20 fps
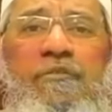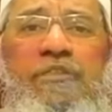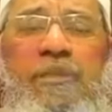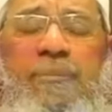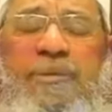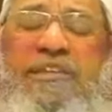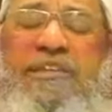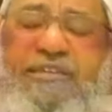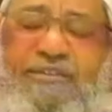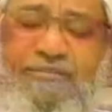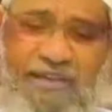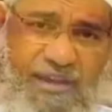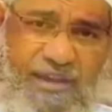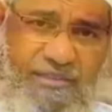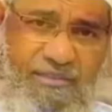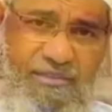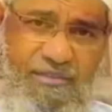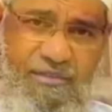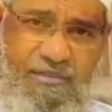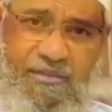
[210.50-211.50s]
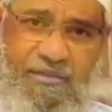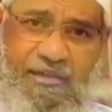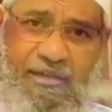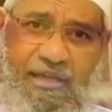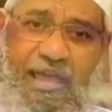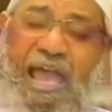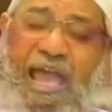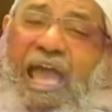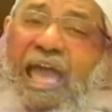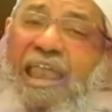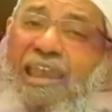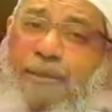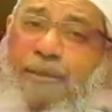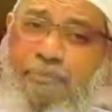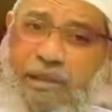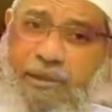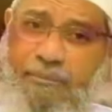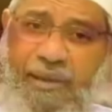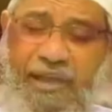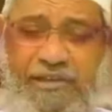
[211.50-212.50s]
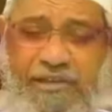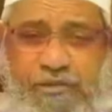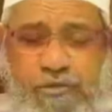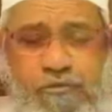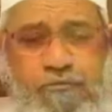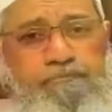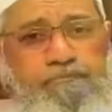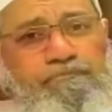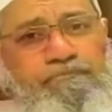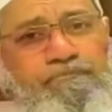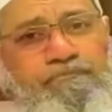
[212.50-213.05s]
the Peace TV ads. And let me remind you